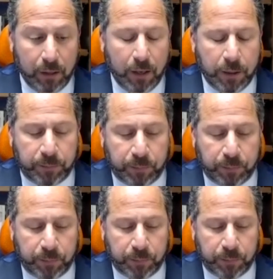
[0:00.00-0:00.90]
the
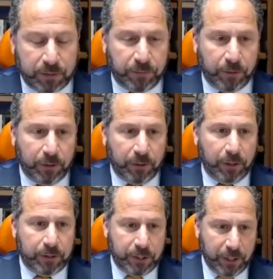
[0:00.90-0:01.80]
process for
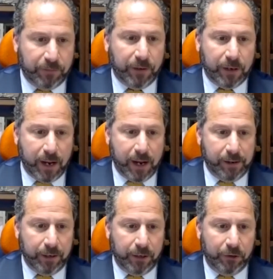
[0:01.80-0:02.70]
achieving that
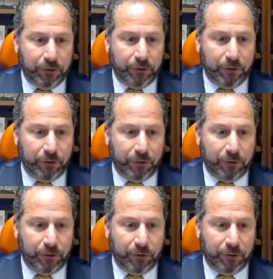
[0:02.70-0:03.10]
is